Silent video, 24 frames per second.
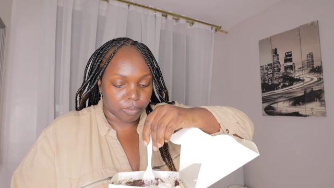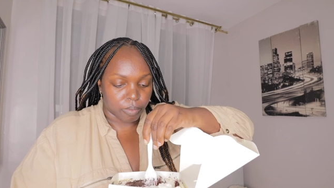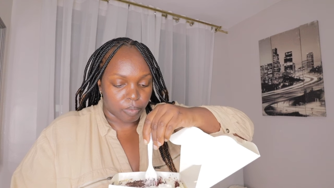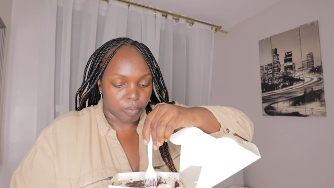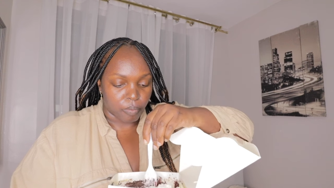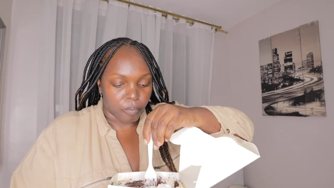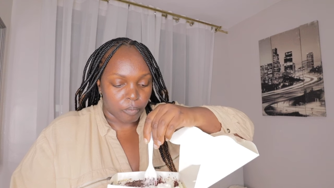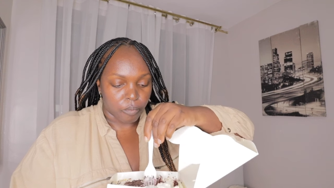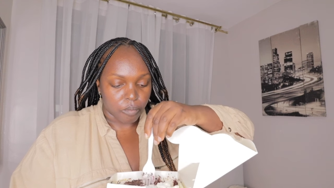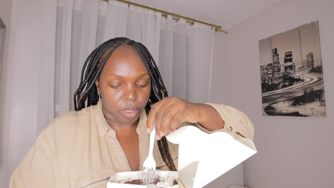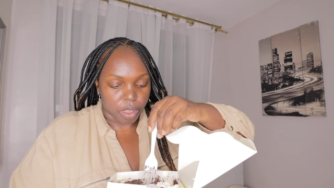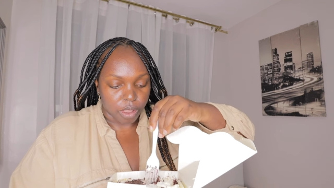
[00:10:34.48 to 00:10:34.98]

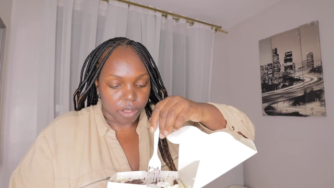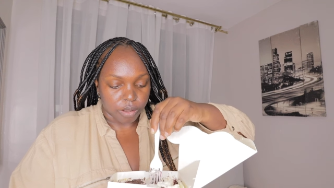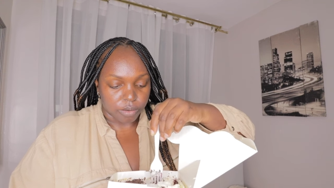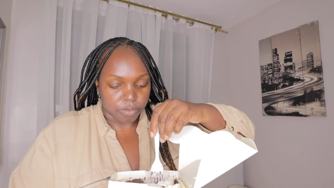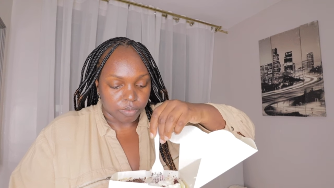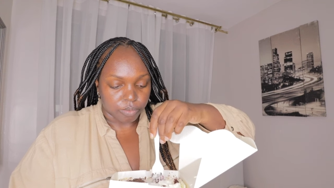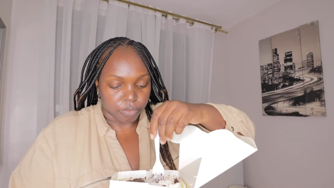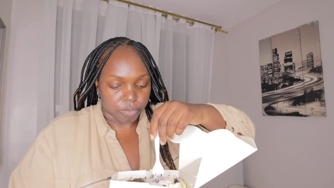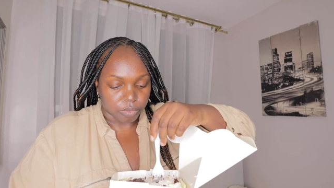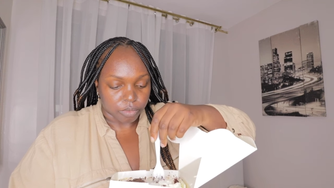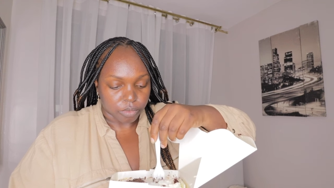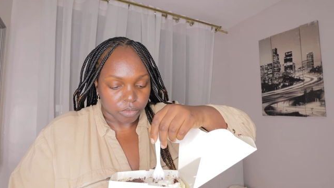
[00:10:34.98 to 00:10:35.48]

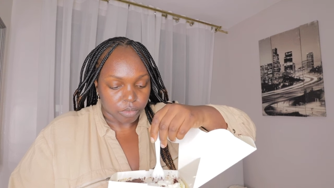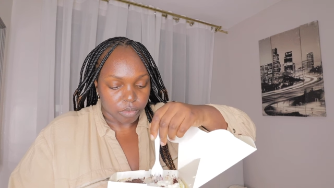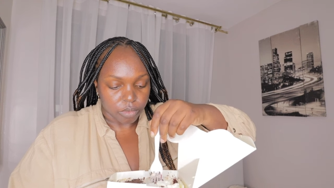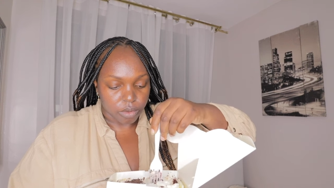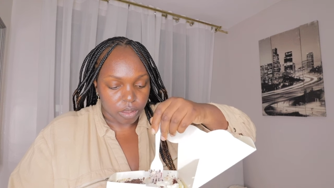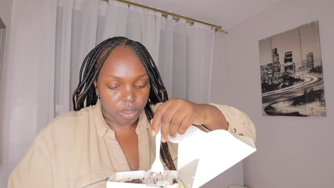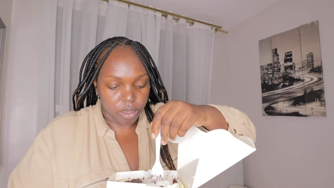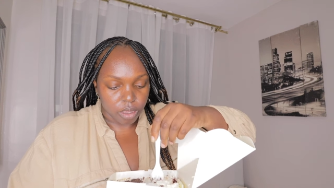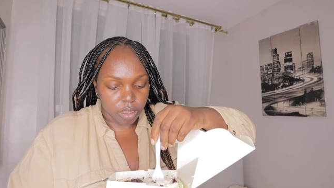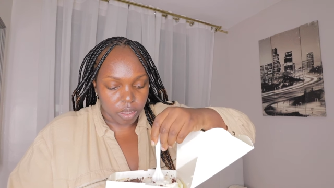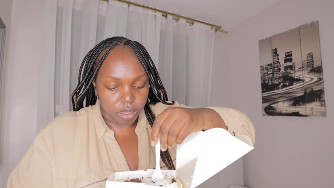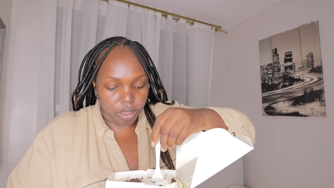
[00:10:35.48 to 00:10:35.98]

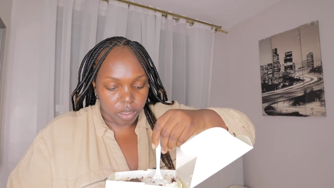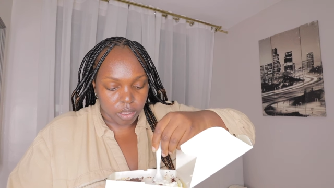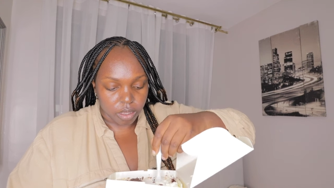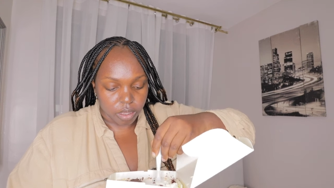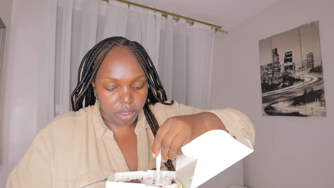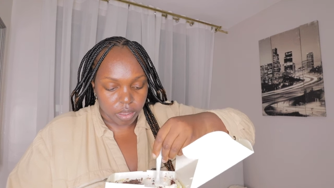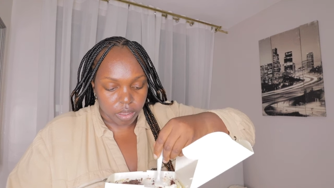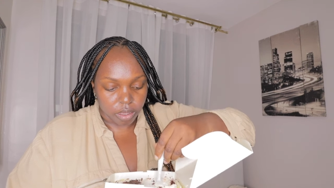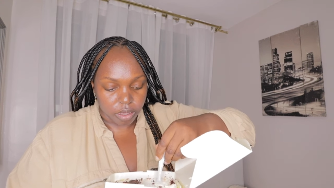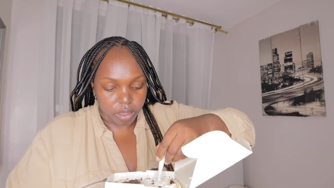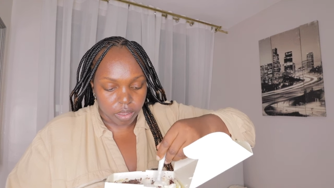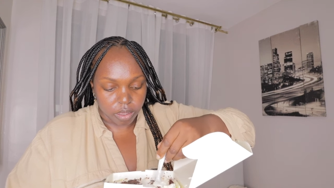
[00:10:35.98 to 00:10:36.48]

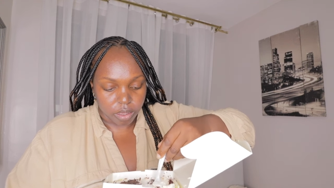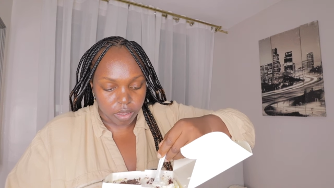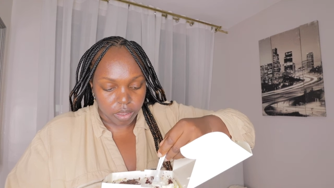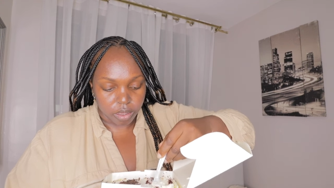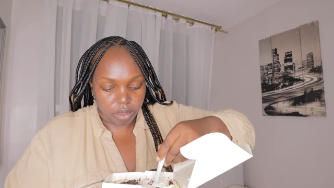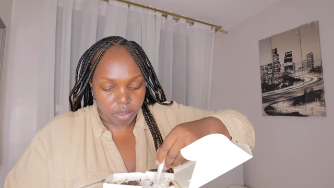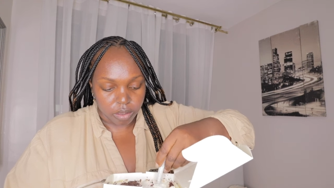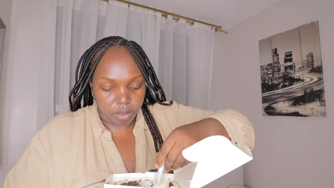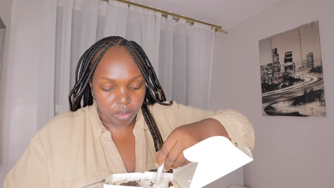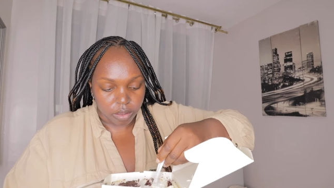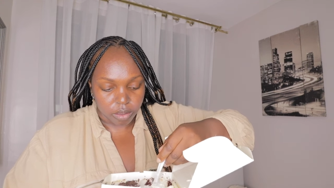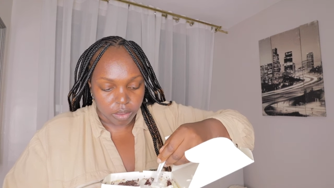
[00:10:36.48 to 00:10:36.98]

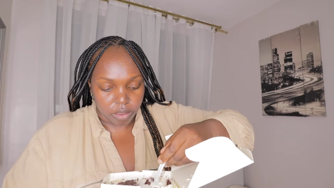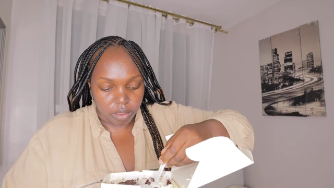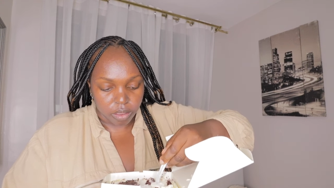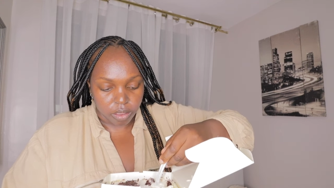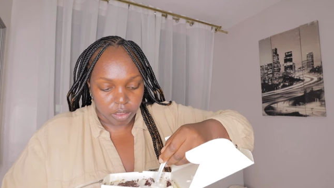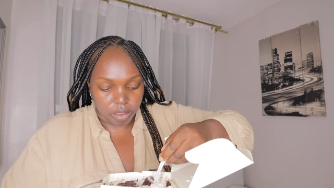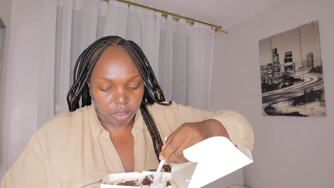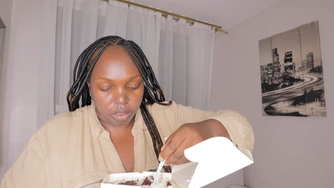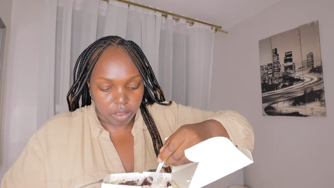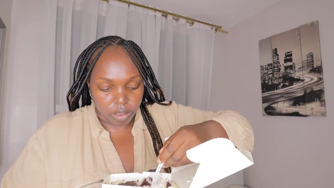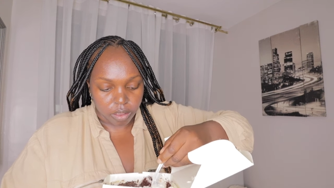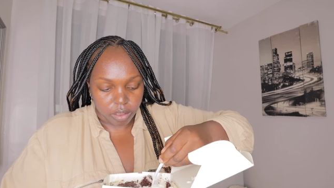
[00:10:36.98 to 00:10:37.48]

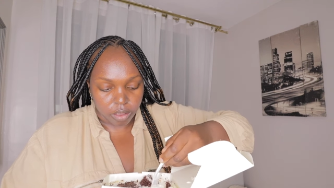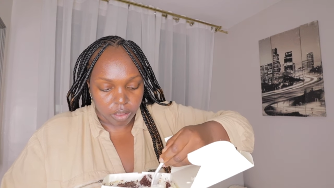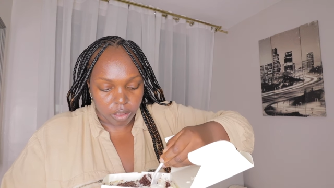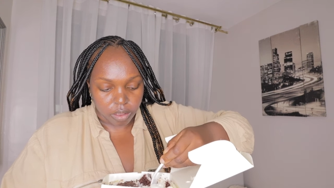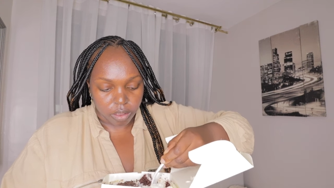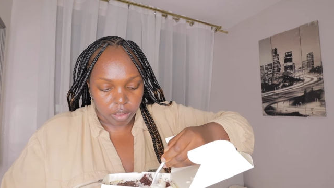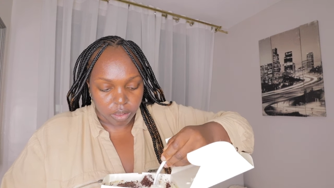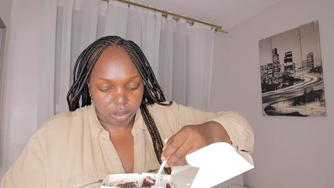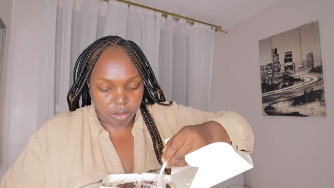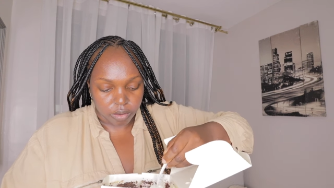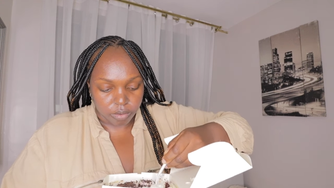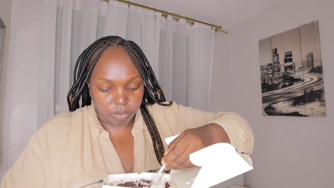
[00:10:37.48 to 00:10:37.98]

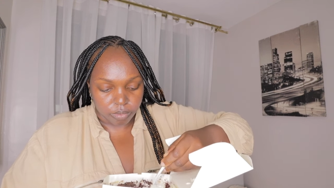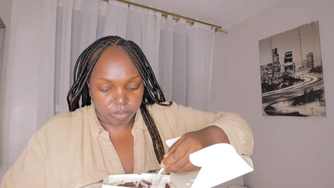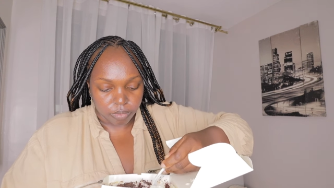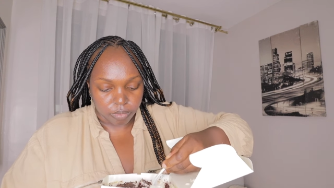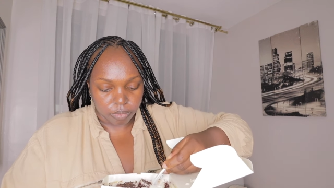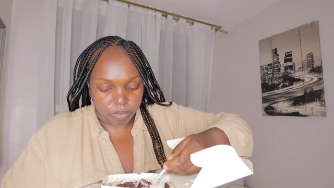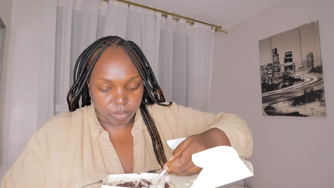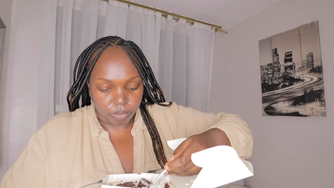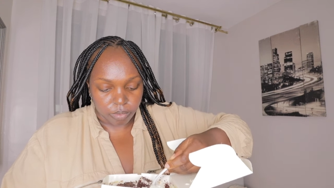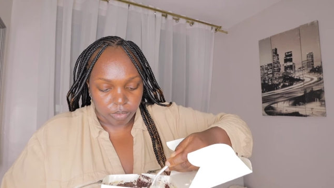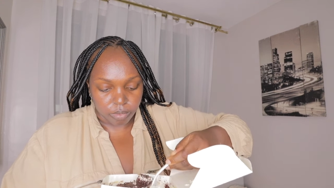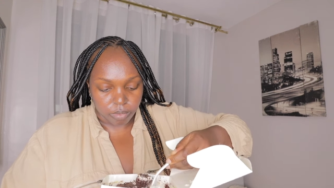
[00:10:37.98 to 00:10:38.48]

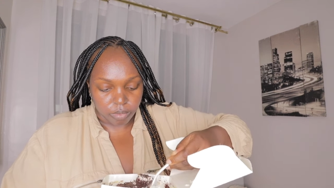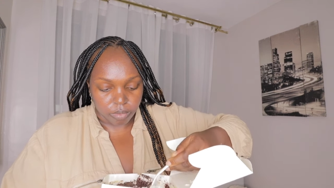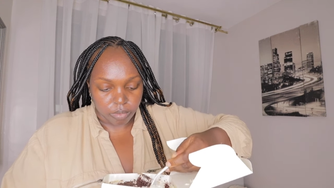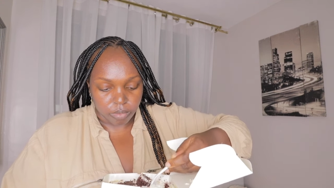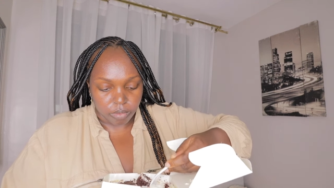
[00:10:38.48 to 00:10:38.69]
[no speech]